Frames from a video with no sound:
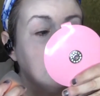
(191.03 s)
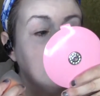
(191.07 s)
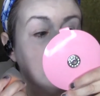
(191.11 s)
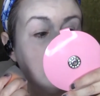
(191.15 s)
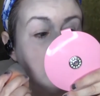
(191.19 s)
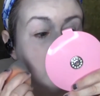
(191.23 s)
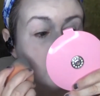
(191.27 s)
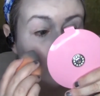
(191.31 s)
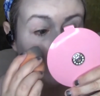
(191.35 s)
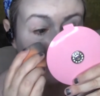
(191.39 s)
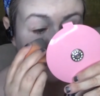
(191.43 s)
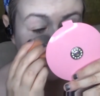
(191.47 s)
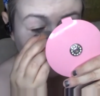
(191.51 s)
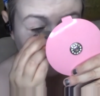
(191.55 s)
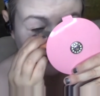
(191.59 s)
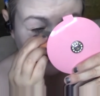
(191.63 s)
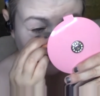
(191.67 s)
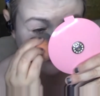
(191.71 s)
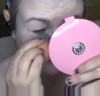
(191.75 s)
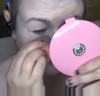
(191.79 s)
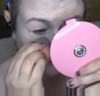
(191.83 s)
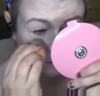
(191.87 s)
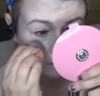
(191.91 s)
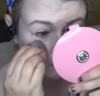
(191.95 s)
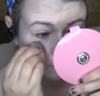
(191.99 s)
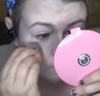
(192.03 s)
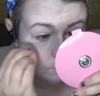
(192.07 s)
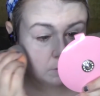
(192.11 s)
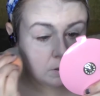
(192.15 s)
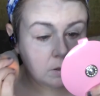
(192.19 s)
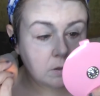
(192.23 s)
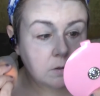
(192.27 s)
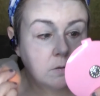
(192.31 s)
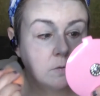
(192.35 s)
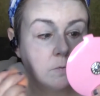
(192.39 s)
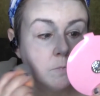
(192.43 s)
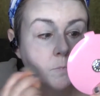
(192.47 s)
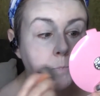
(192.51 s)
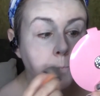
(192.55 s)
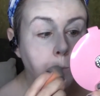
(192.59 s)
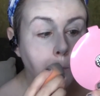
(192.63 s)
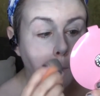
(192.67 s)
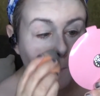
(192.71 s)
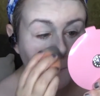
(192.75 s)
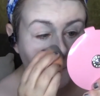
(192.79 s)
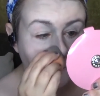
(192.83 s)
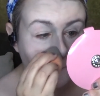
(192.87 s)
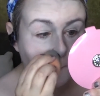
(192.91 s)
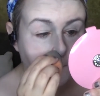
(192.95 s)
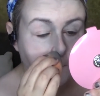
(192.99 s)
smoothing, buffing,
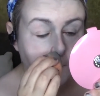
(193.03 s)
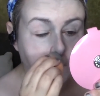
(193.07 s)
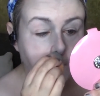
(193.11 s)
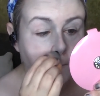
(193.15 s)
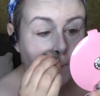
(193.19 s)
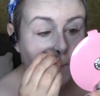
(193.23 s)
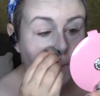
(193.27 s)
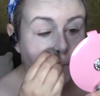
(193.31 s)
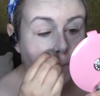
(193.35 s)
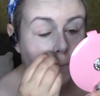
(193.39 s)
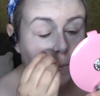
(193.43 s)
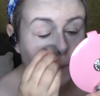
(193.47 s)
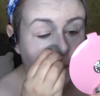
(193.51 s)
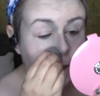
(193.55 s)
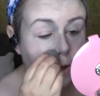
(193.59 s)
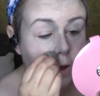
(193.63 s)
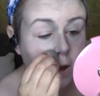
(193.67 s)
doing that kind of thing.